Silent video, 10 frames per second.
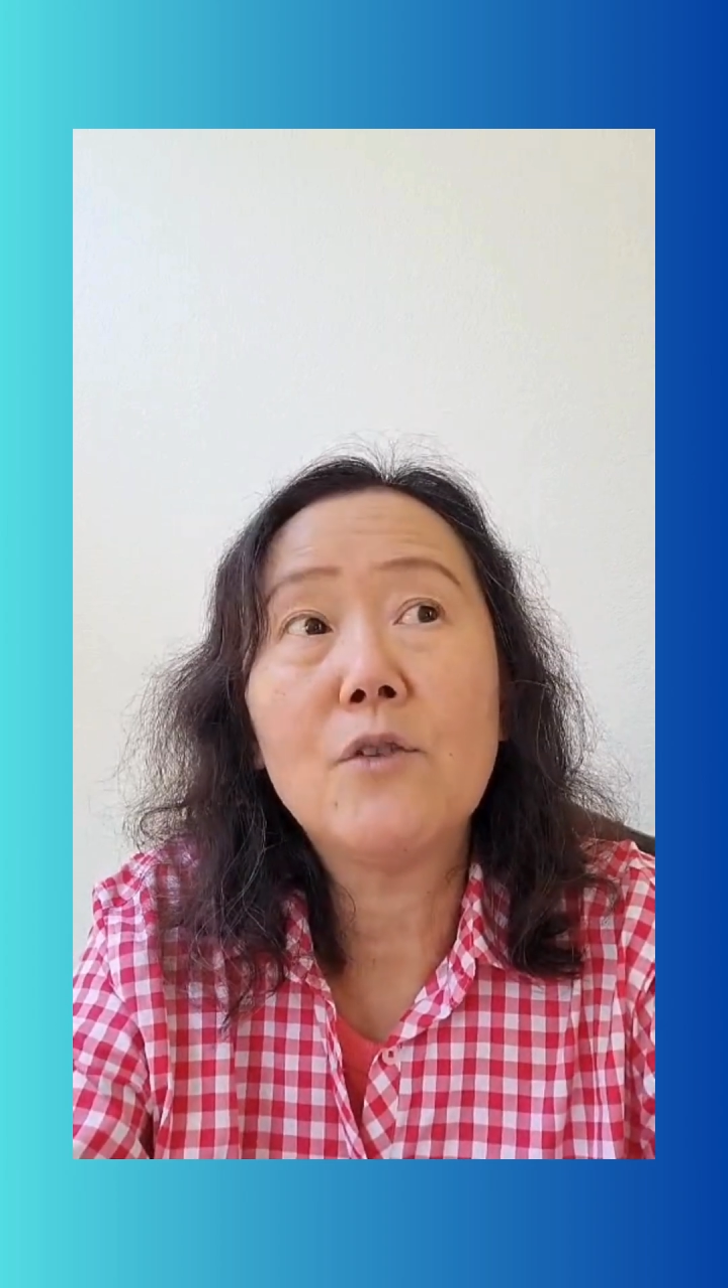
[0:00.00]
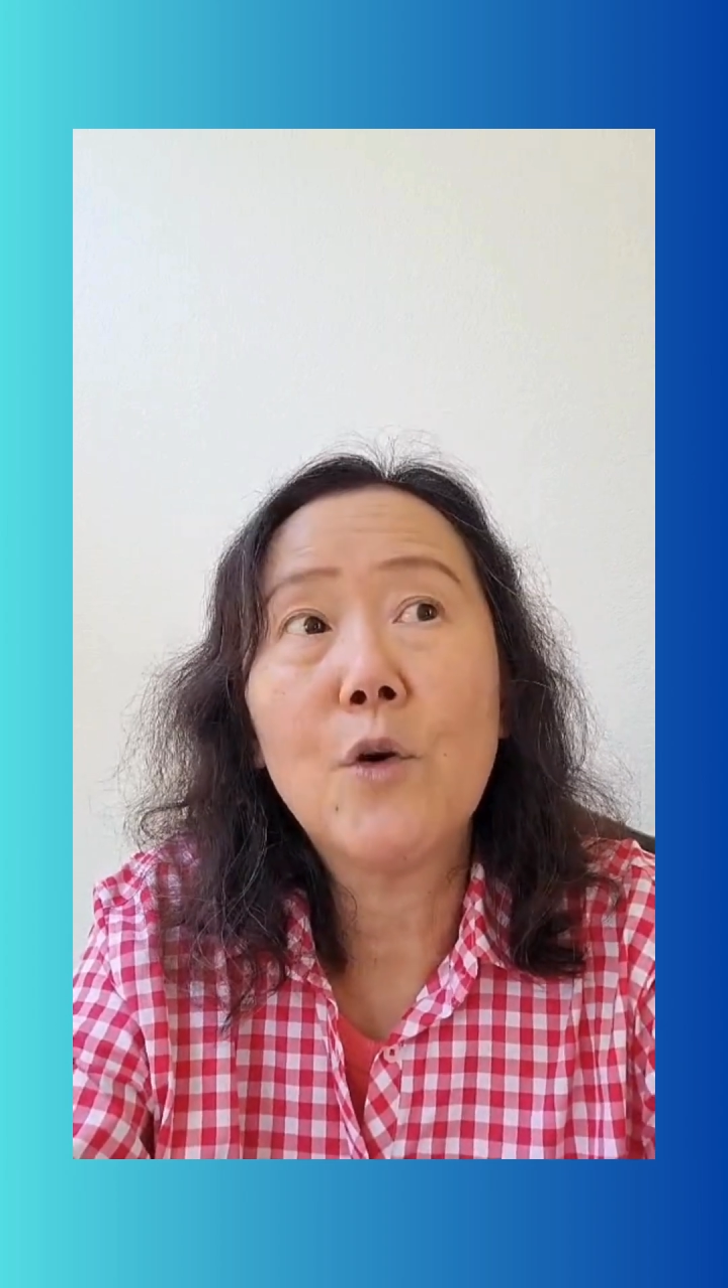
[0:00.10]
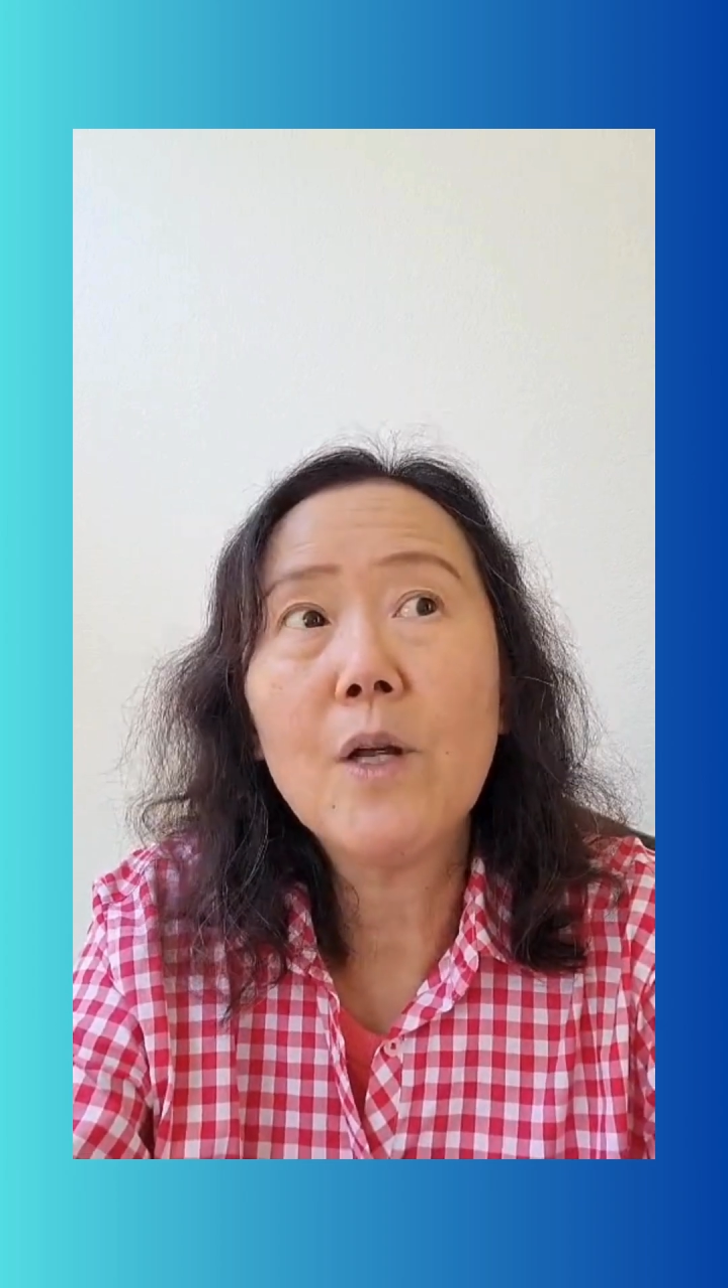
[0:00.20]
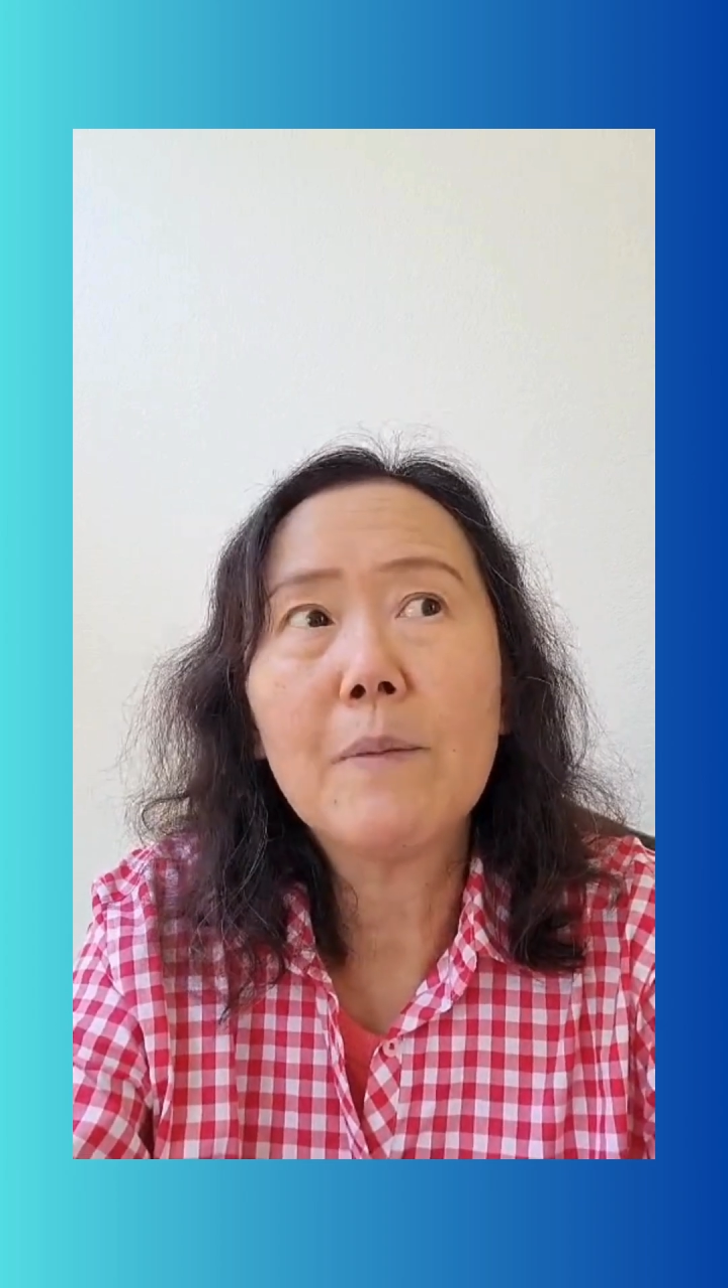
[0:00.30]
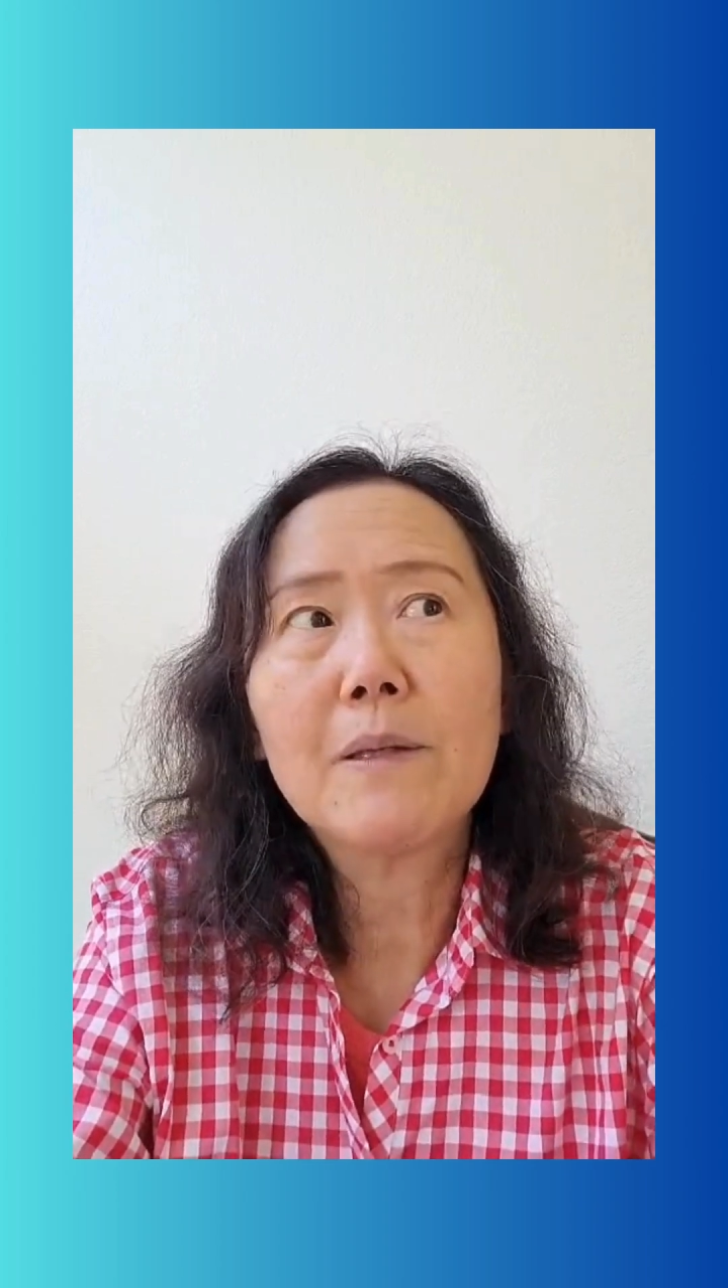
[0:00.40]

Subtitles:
enjoy it,